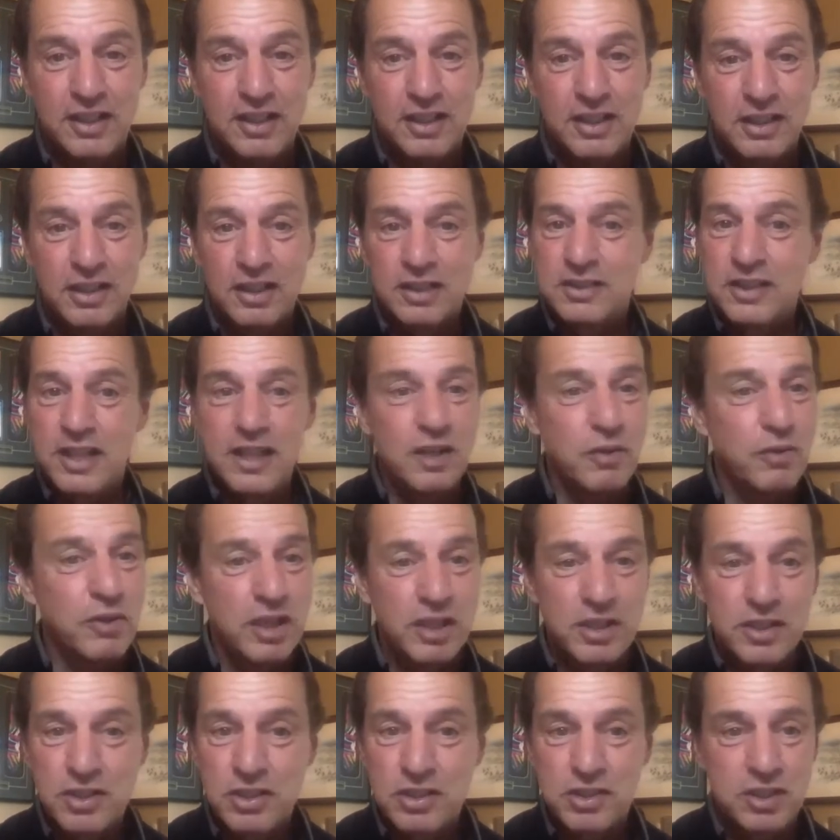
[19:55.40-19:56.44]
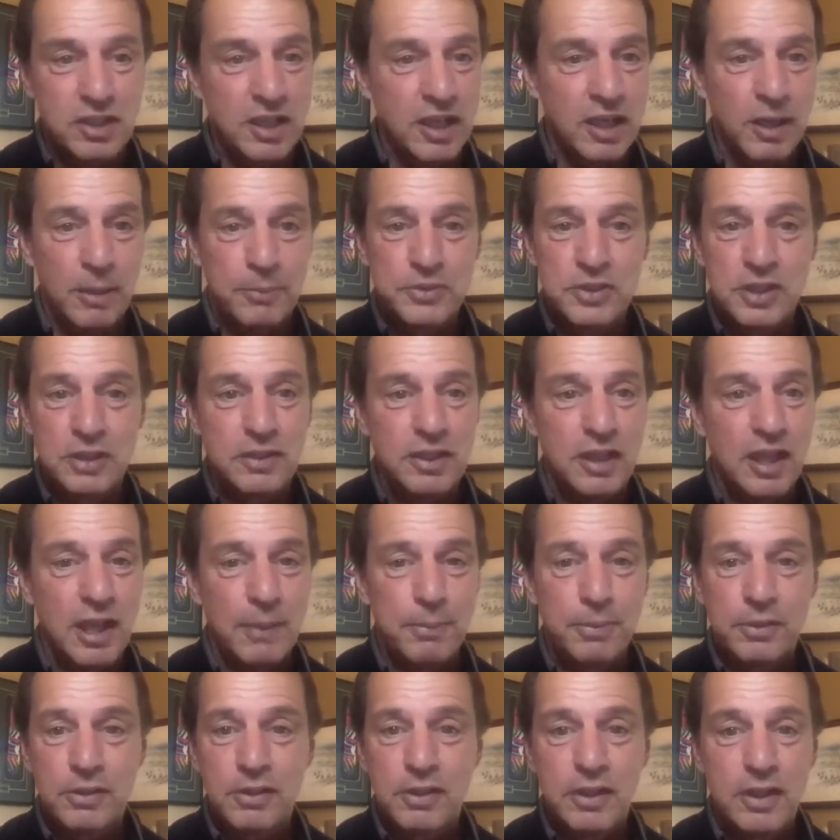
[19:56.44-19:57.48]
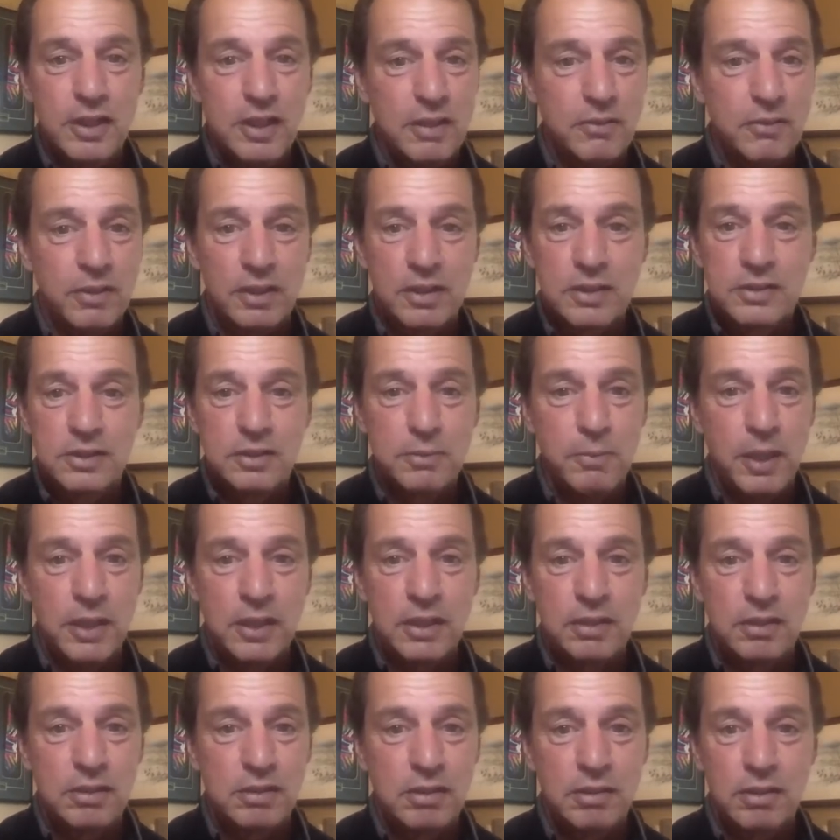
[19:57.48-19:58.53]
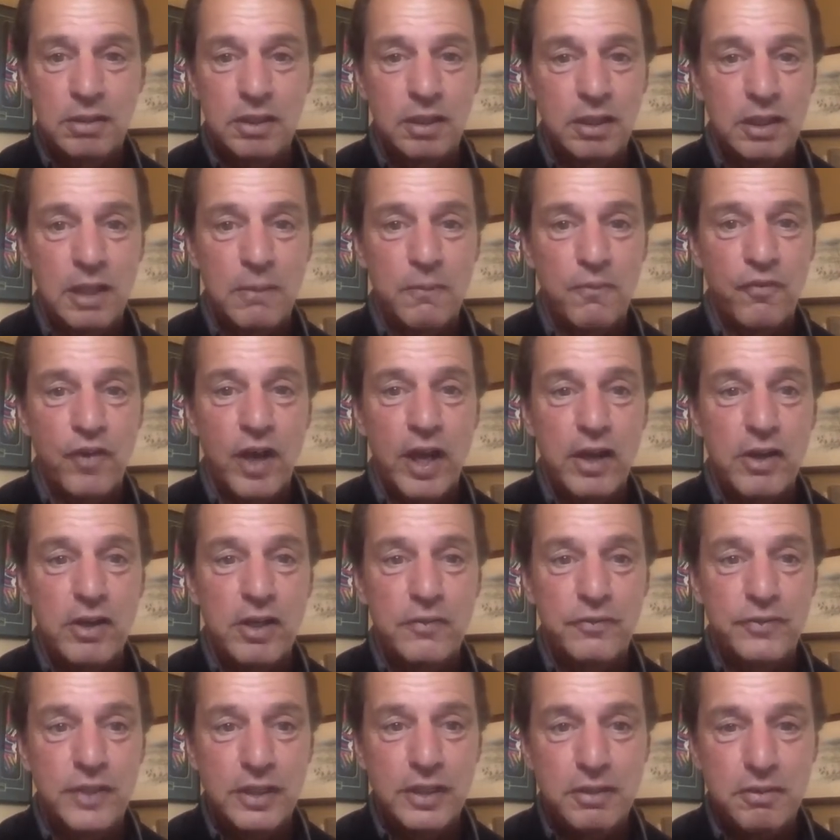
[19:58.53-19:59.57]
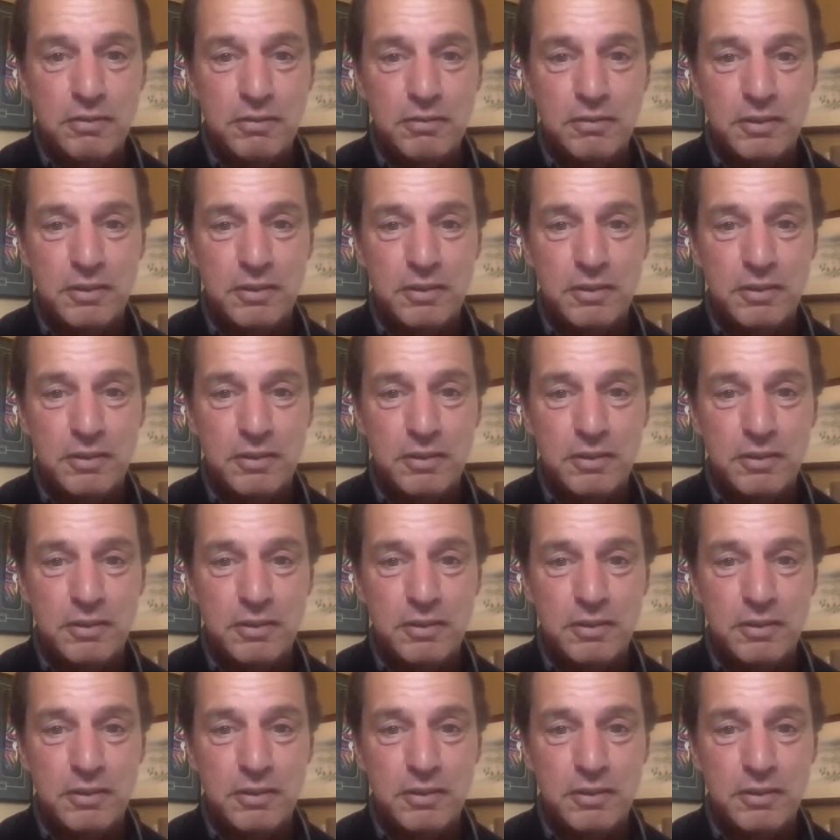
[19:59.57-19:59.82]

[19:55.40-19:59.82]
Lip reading: because they don't want to upset the apple cart either, because they're going to get fired if they do.